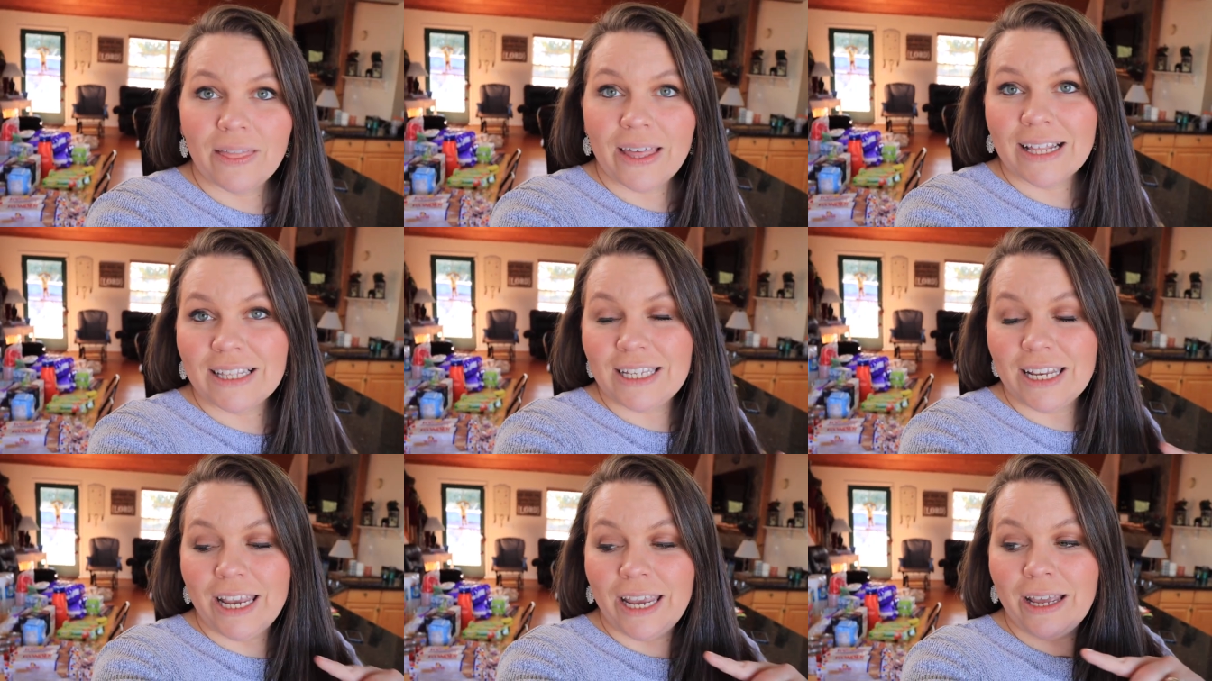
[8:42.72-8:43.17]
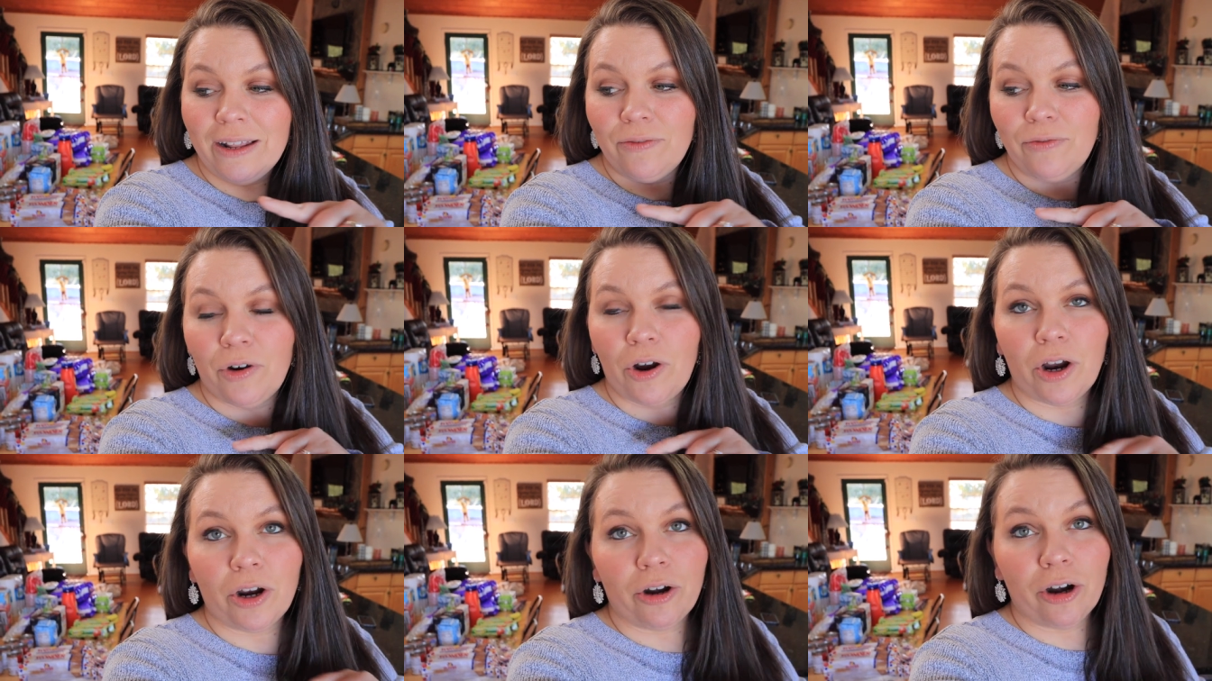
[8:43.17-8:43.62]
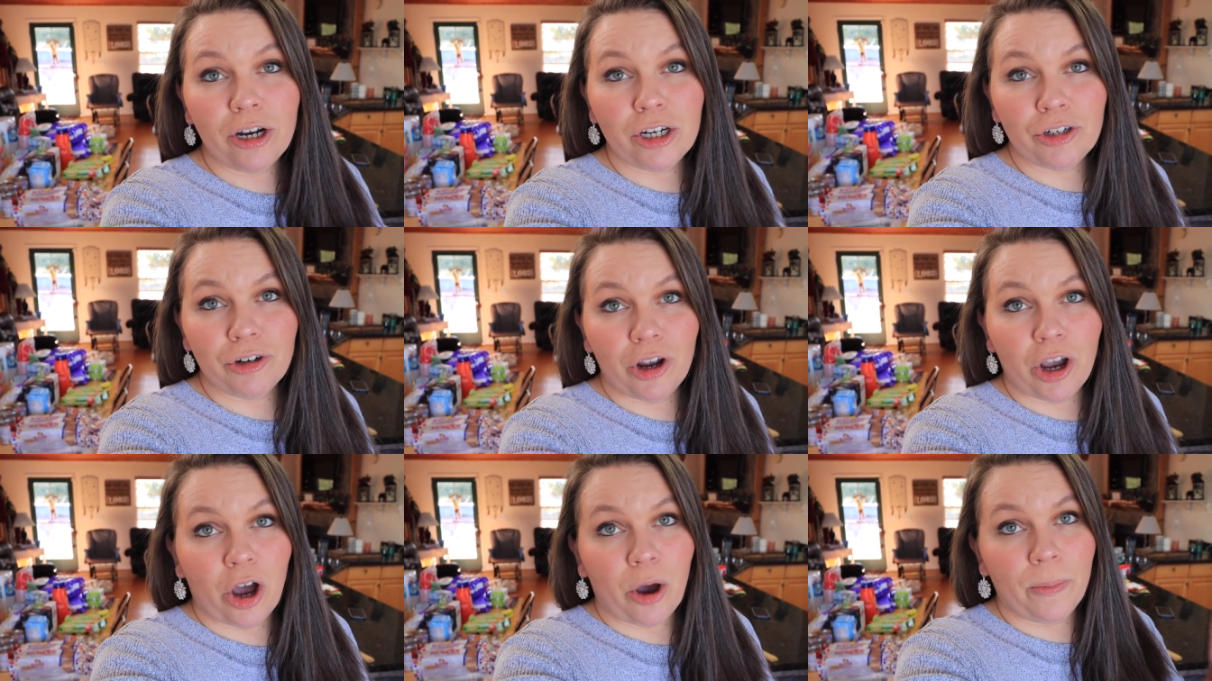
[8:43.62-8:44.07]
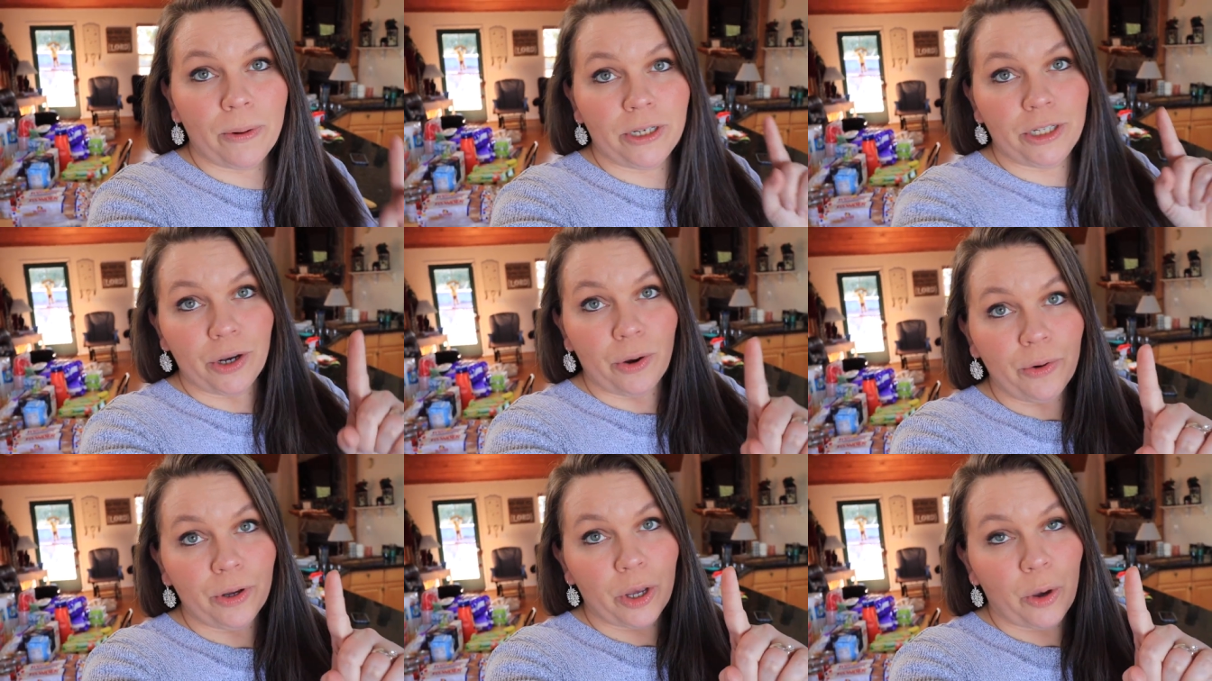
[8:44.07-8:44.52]
That's it for our grocery haul,
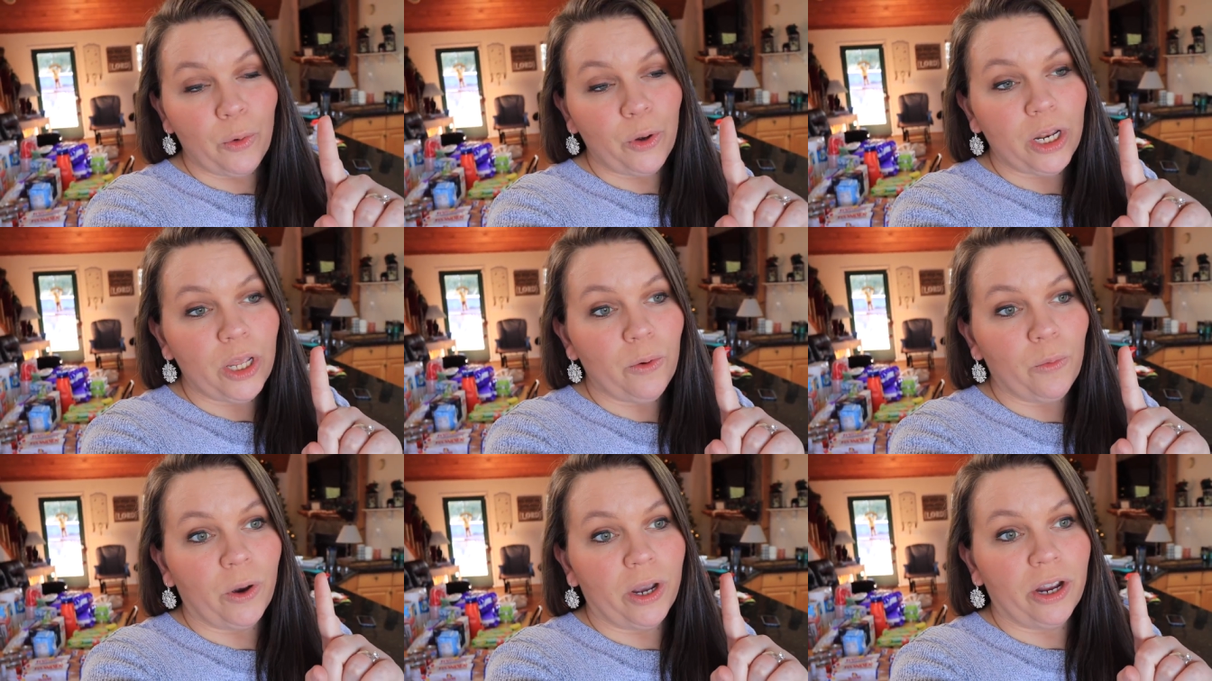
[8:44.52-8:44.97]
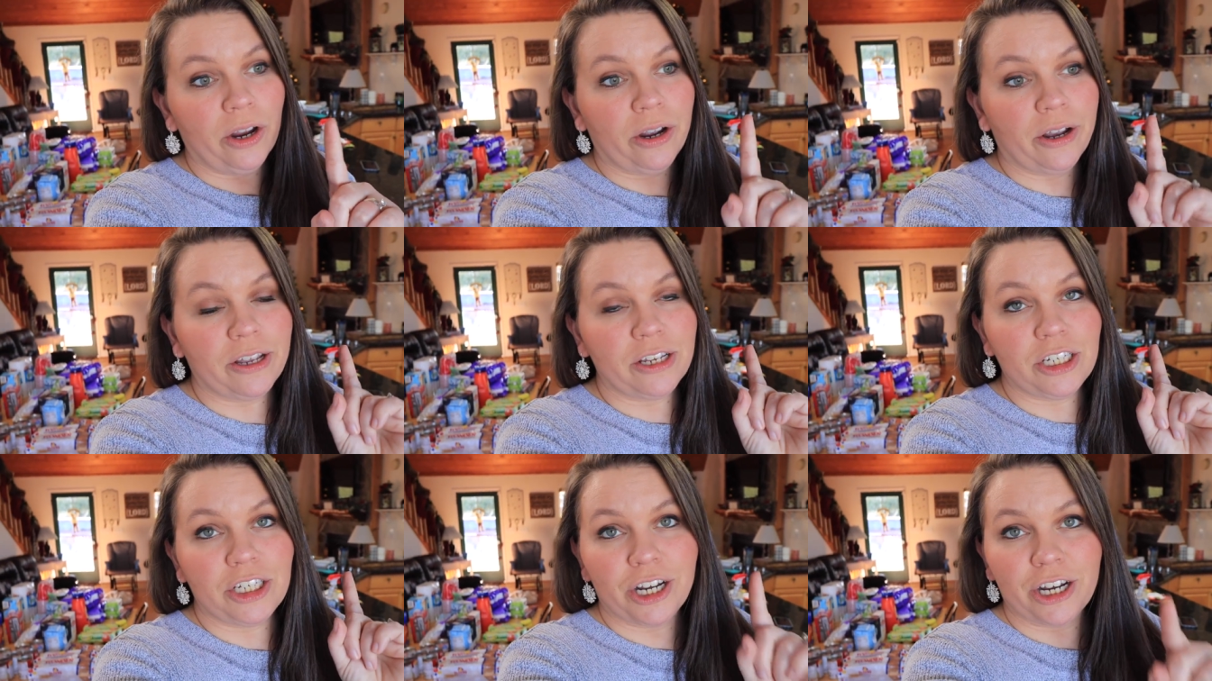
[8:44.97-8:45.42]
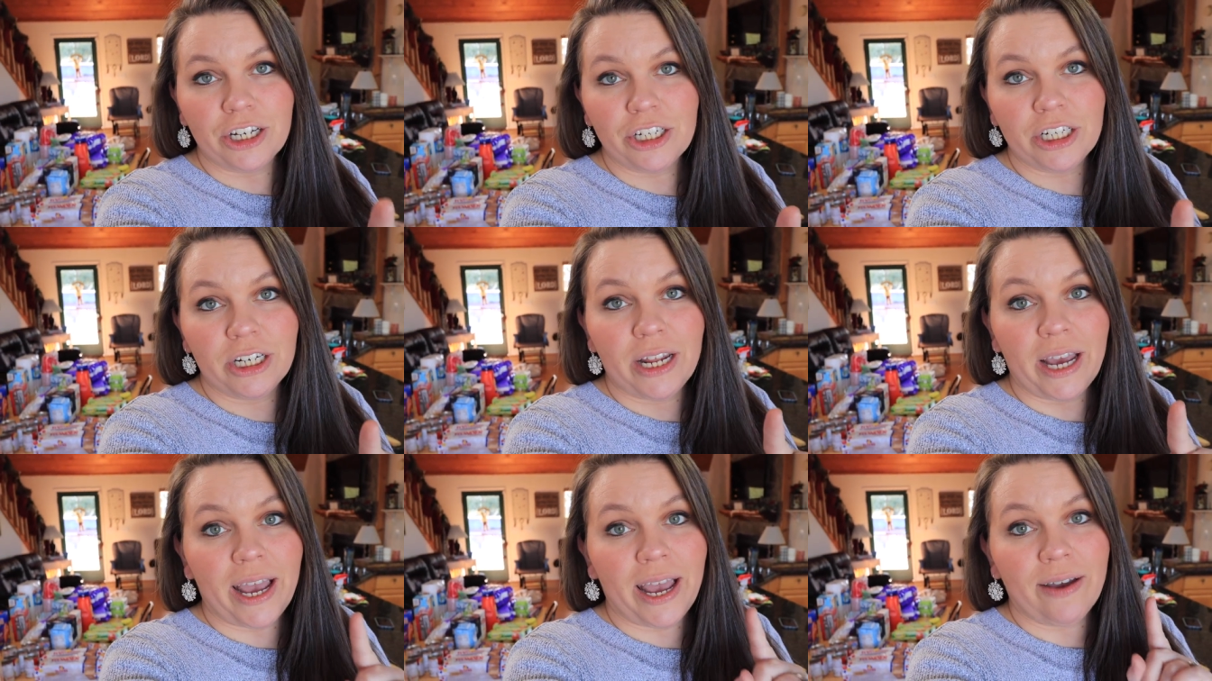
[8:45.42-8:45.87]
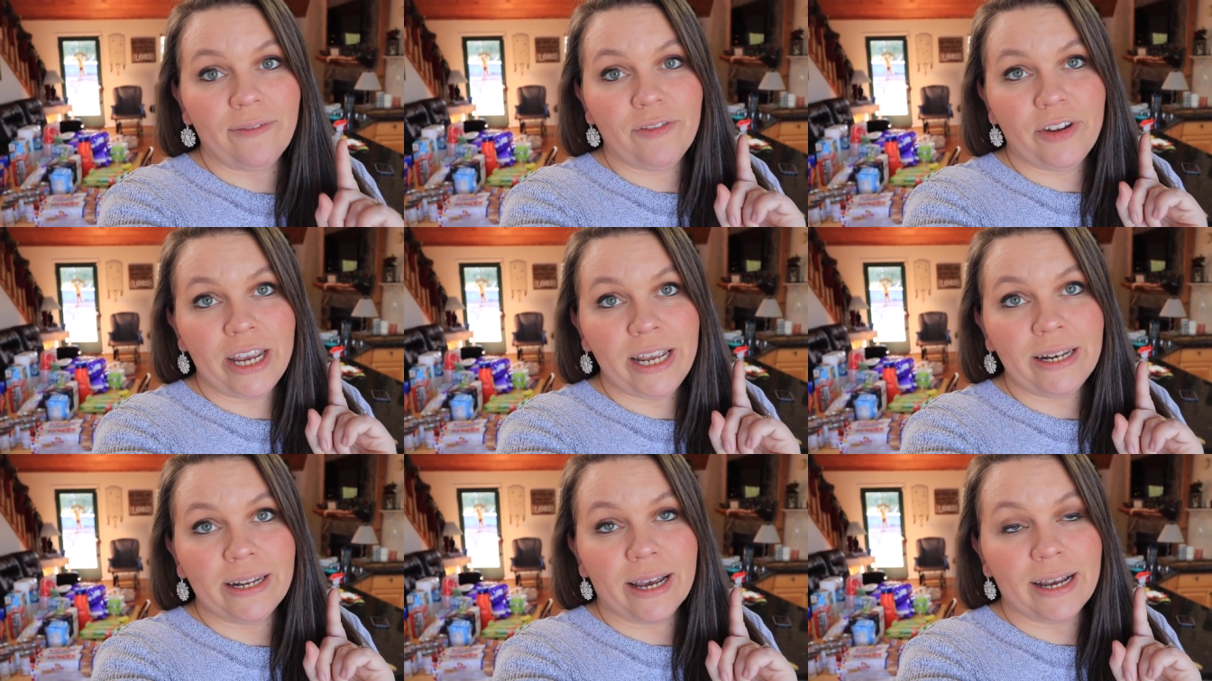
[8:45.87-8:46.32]
but don't go anywhere because Josh and I have
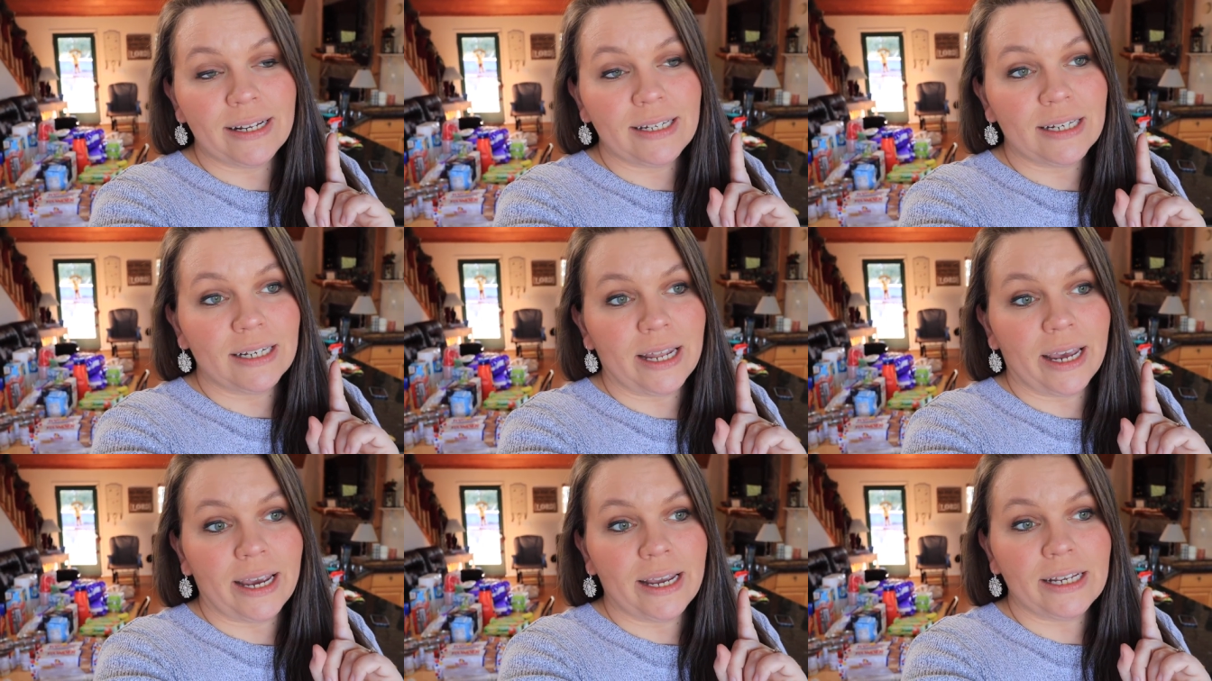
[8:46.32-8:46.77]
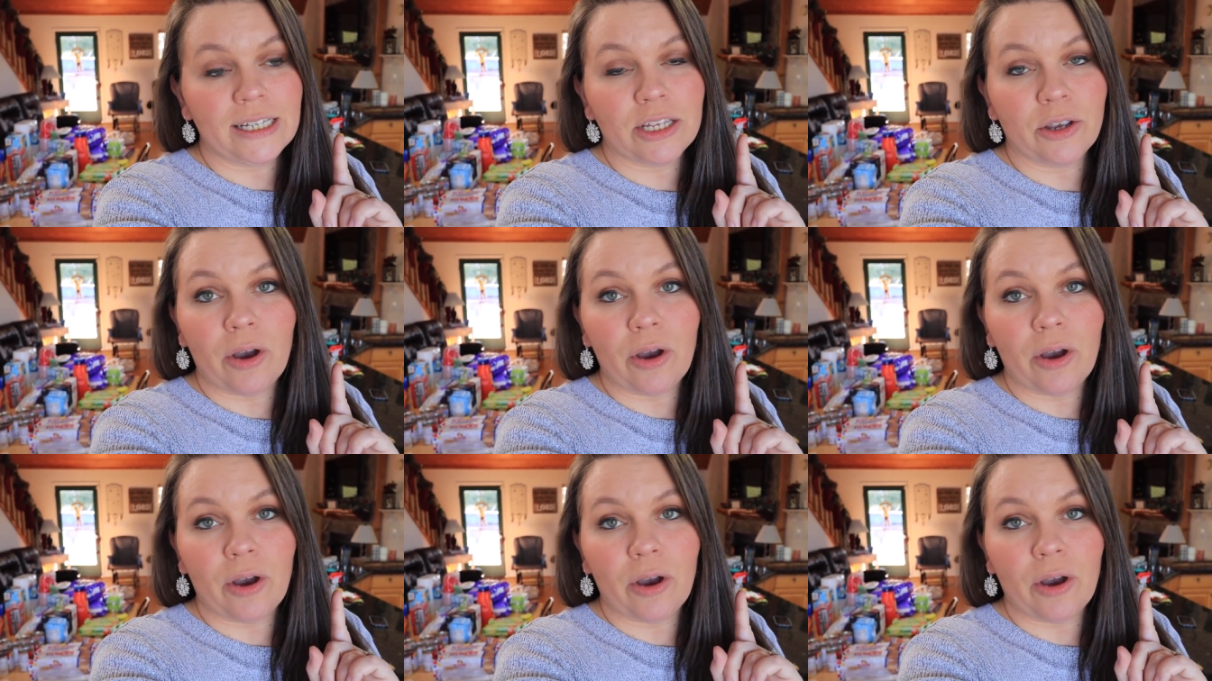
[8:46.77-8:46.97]
date night tonight,